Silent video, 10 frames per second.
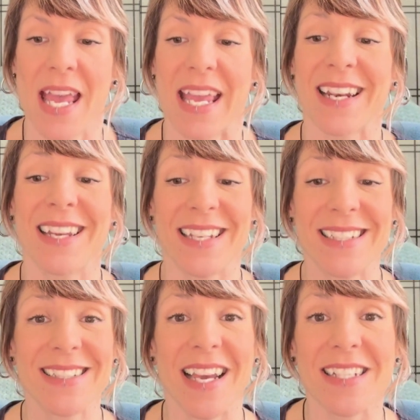And it
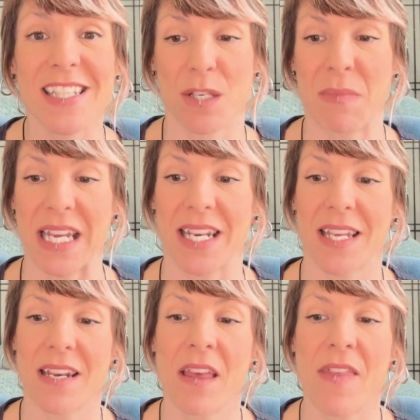is
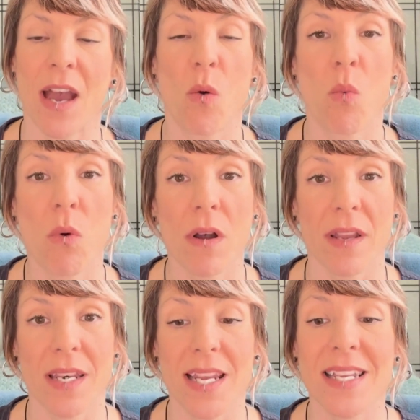estimated that
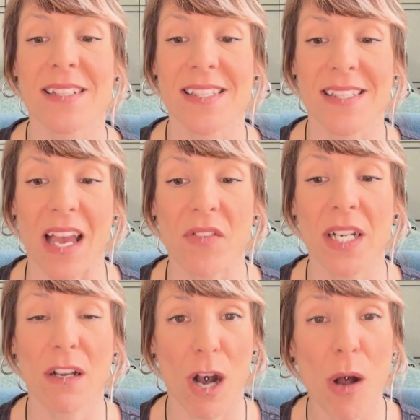one in
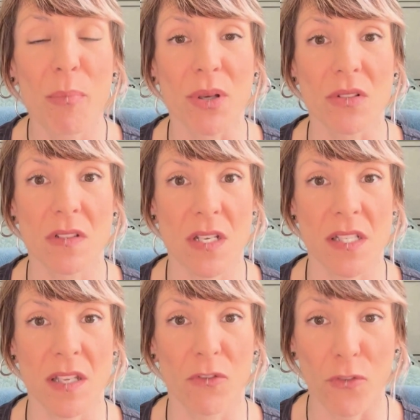seven couples
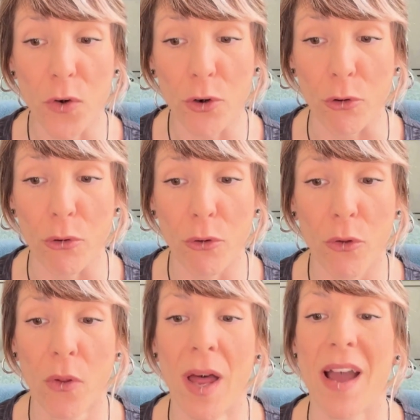is infertile.
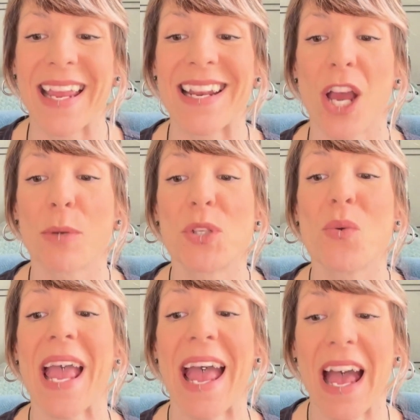In up to
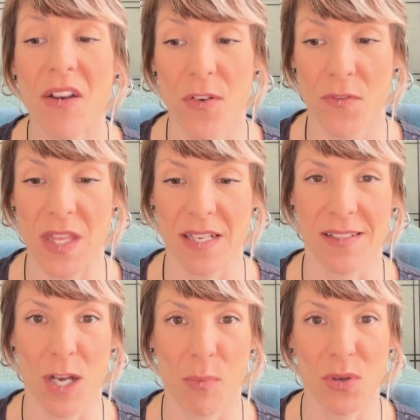half of these
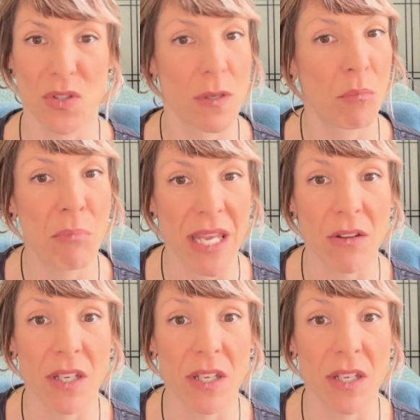couples, male